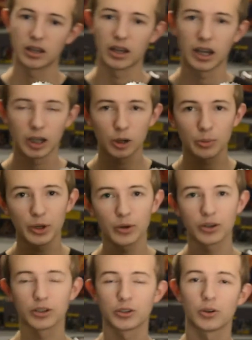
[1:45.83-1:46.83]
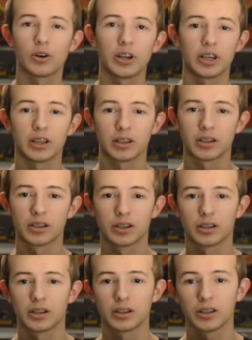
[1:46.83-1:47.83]
I hope you're enjoying
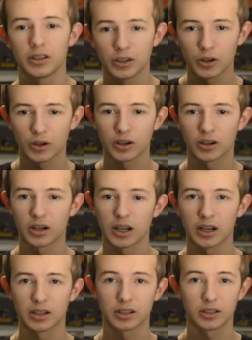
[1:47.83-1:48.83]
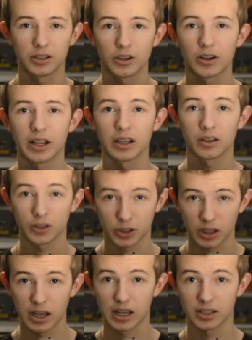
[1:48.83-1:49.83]
your uh, your English
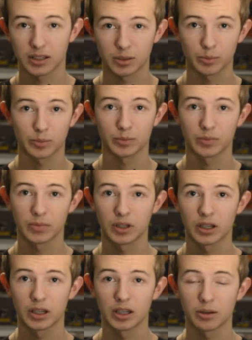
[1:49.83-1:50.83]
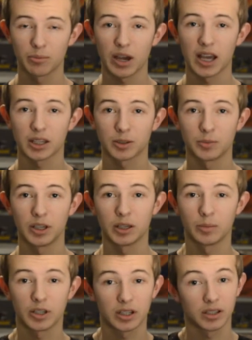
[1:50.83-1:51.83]
class past me
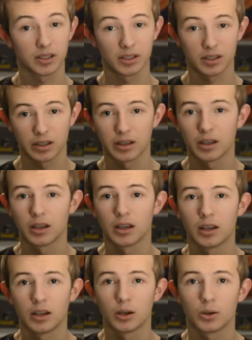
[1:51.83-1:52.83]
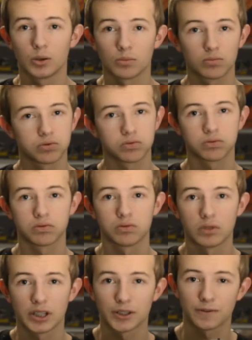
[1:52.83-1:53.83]
because
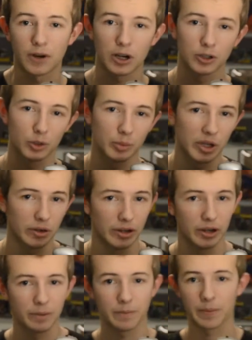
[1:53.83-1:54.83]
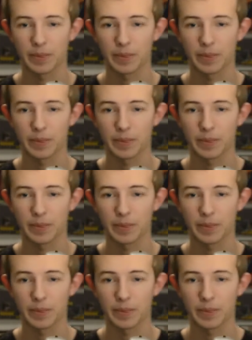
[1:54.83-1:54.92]
it's far superior.